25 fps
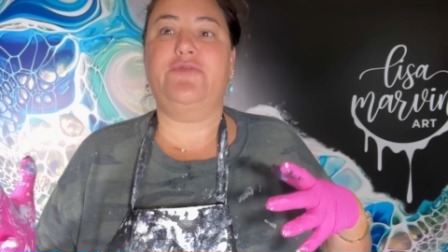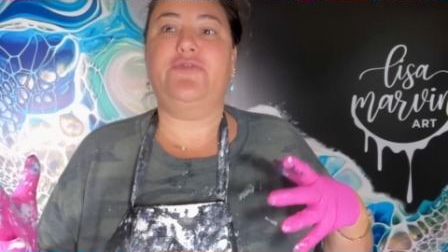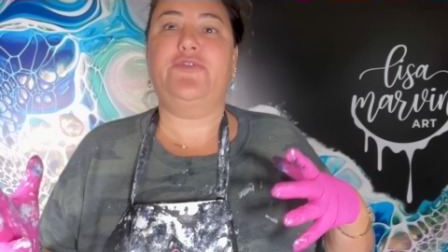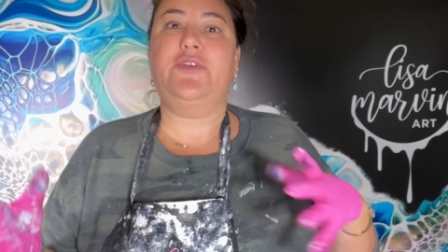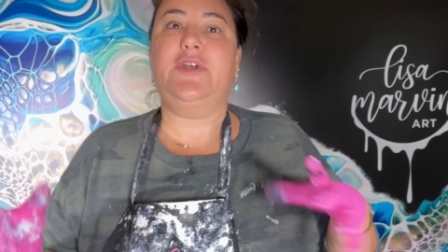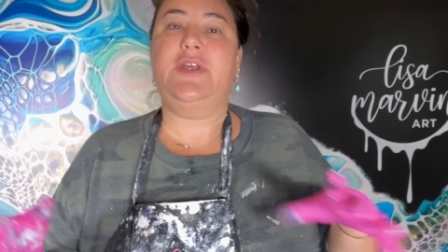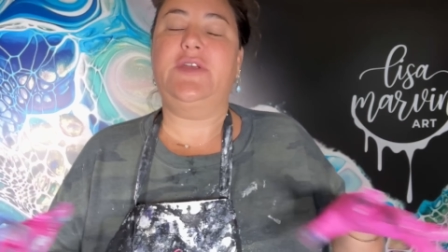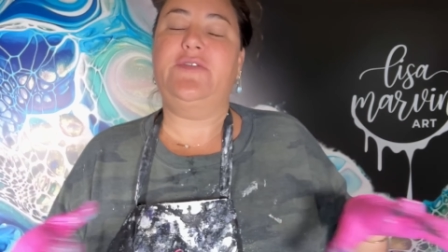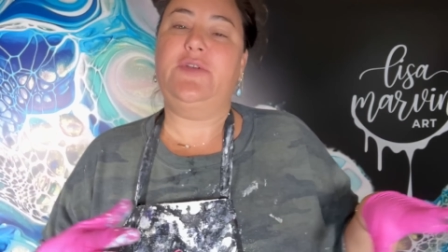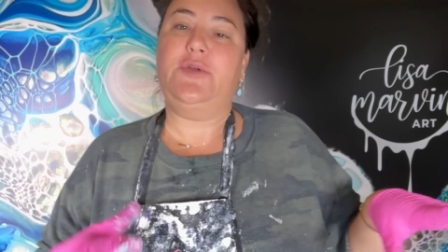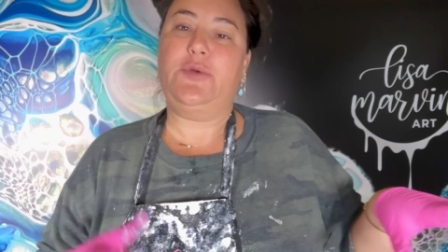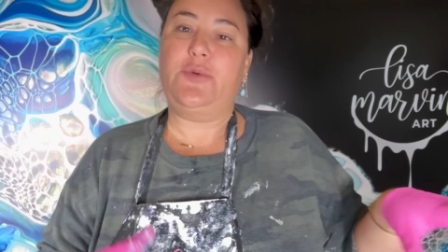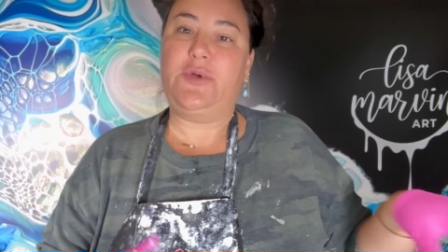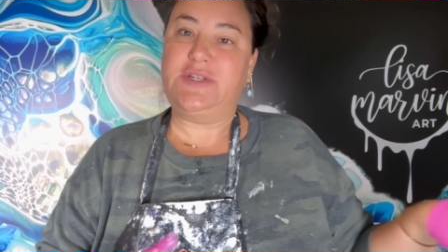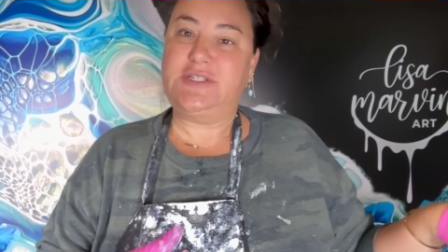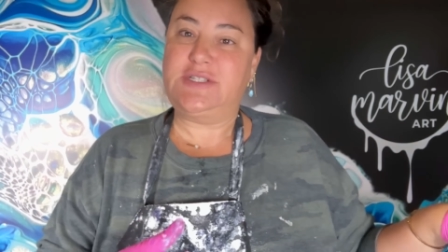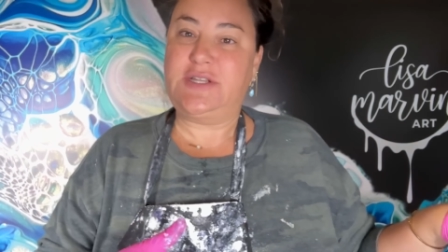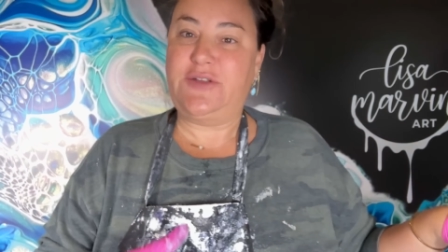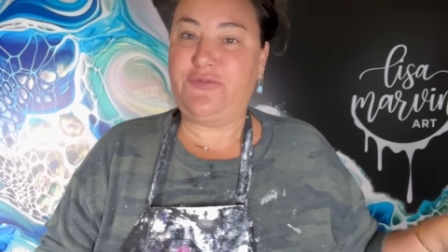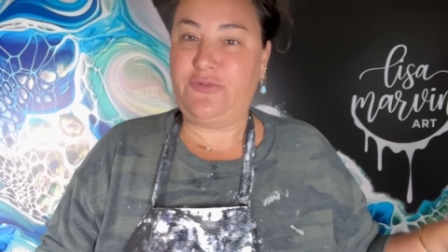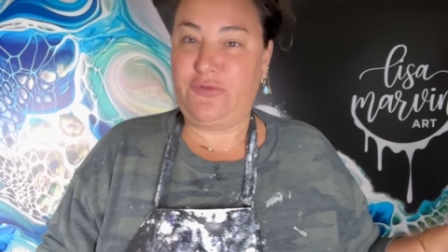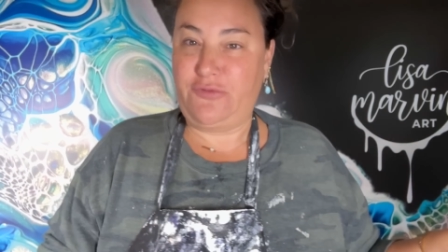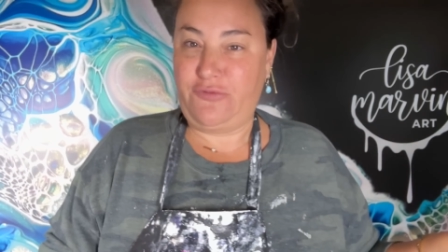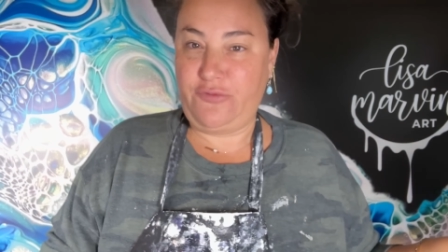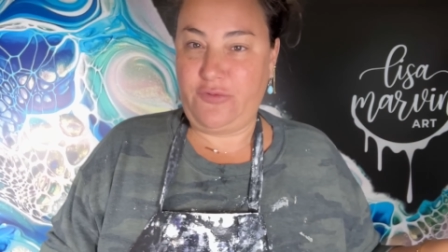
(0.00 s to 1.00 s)
for giving away
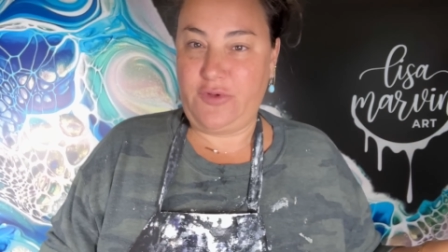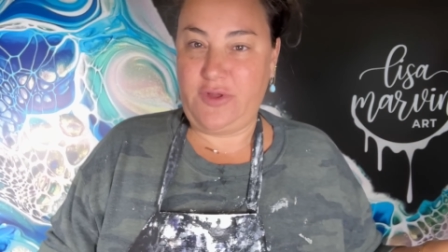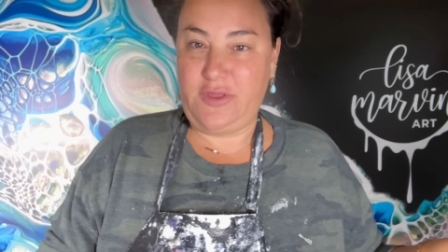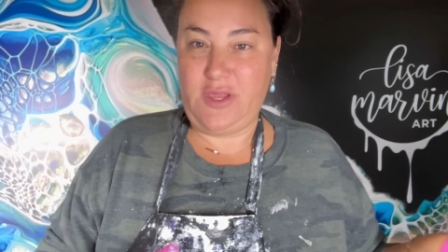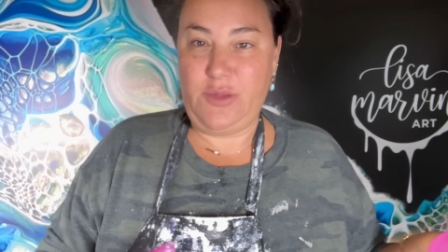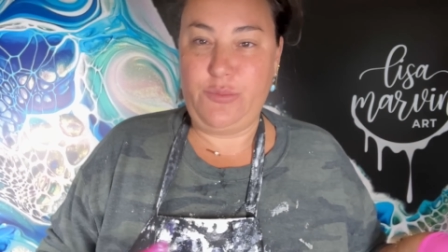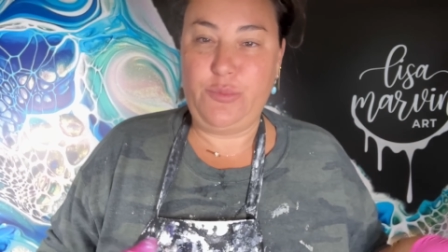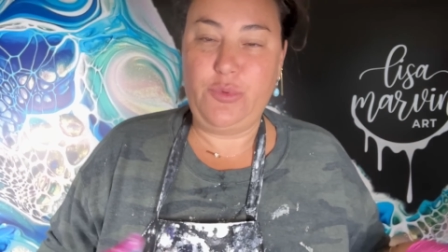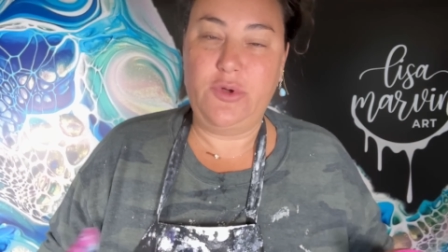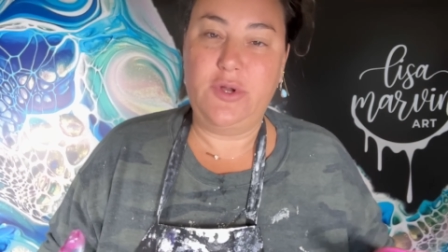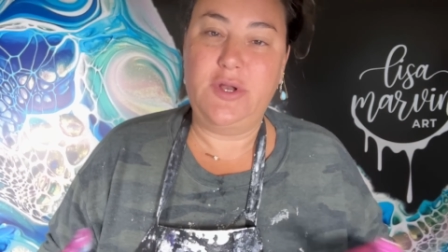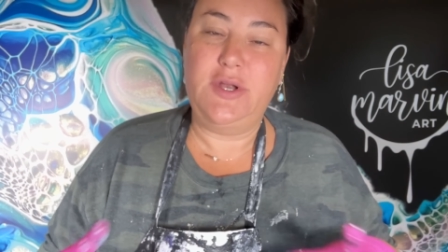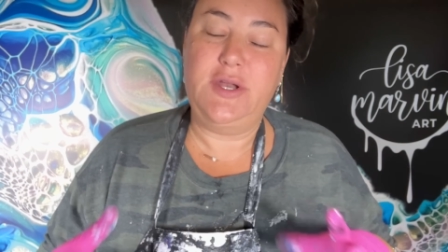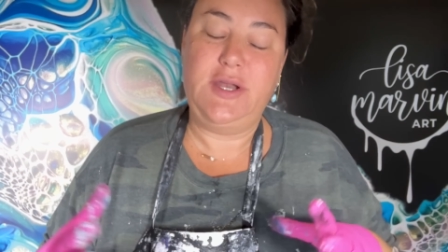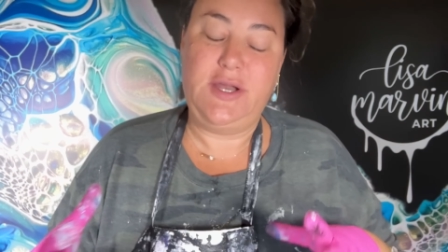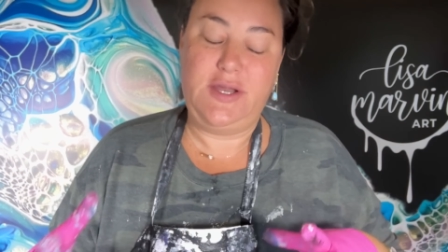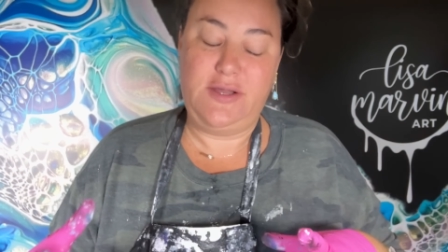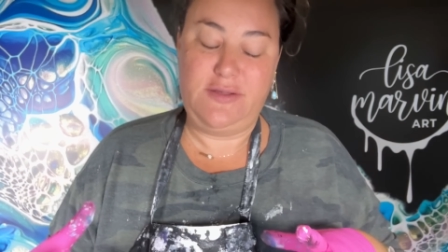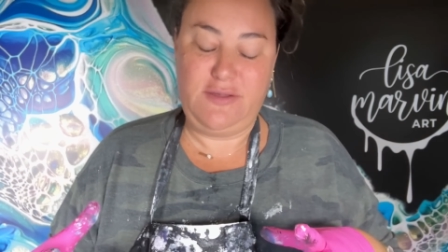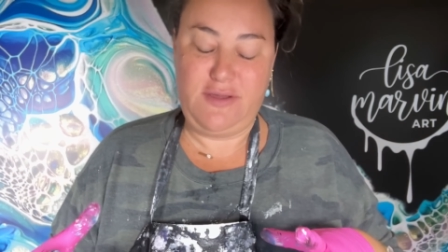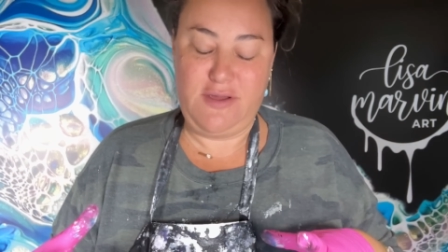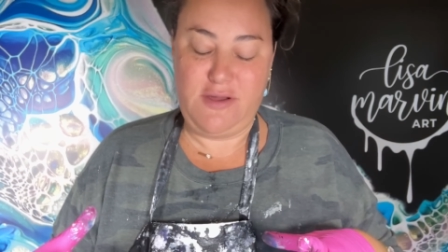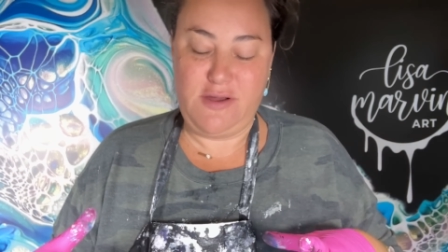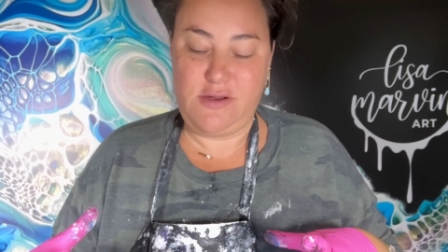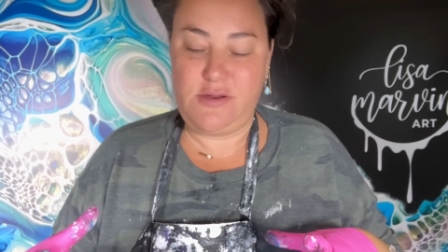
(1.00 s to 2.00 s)
stuff for free. They put it
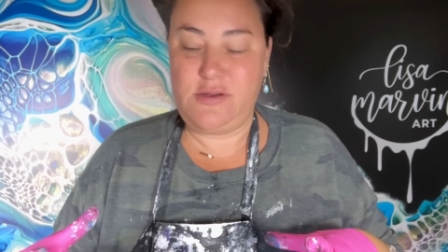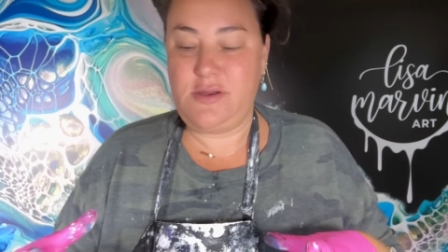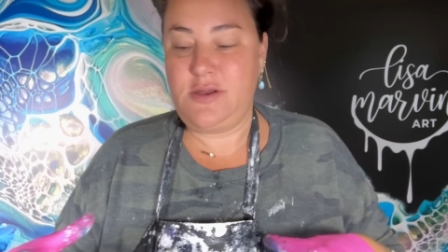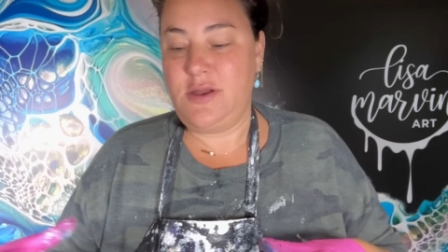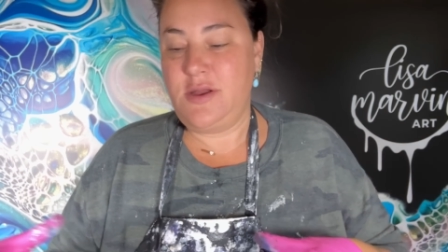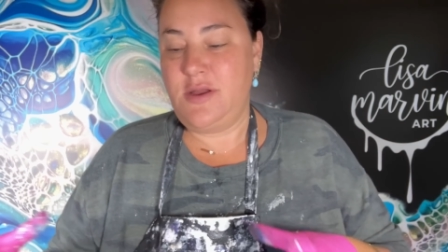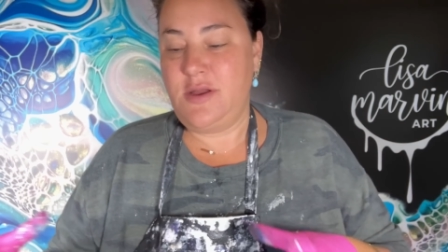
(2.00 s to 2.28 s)
in their